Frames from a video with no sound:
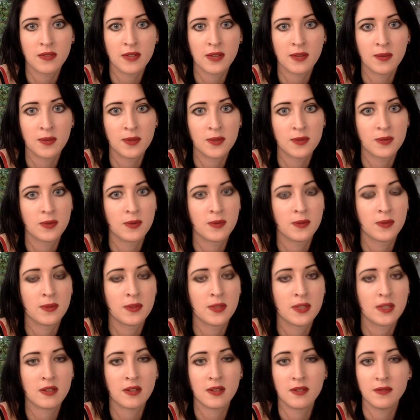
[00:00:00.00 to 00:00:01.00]
That was when we were
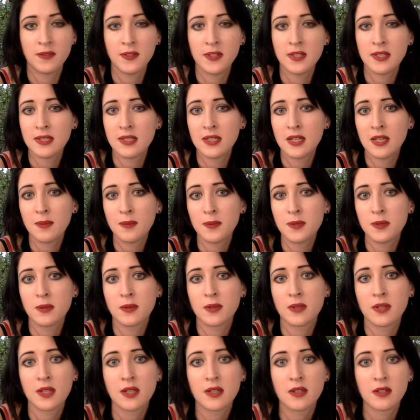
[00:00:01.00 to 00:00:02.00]
hearing footsteps, we
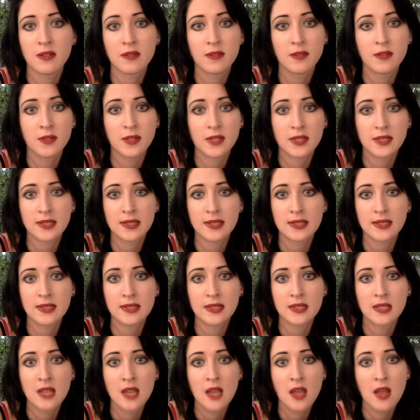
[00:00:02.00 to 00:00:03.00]
were hearing
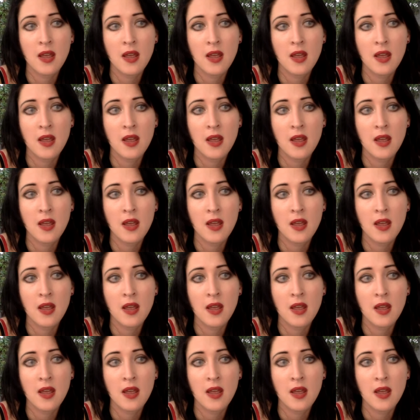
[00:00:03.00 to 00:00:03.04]
voices.